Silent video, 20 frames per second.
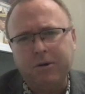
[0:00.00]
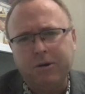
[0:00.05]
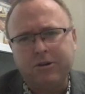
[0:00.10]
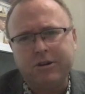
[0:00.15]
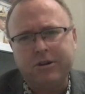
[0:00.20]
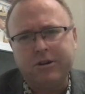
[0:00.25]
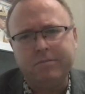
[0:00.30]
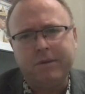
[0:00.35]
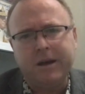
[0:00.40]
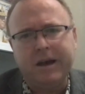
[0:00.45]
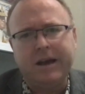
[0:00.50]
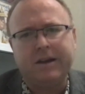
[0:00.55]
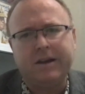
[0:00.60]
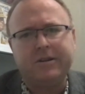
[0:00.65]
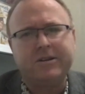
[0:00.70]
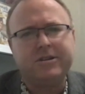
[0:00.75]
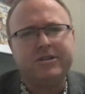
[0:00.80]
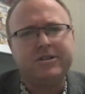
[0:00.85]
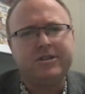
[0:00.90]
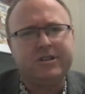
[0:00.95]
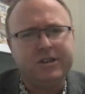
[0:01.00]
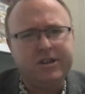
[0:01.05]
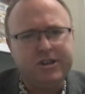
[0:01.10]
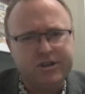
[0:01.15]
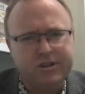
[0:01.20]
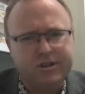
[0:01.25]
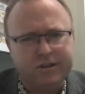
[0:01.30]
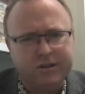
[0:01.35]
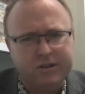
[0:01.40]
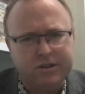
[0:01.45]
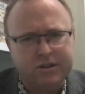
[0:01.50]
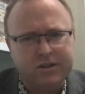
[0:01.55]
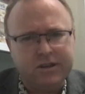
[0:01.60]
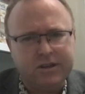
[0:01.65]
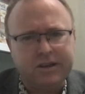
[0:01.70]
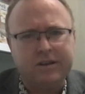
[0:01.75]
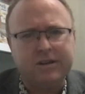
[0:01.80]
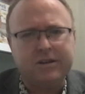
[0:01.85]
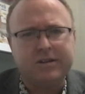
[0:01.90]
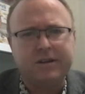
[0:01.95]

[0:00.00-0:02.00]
to make decisions in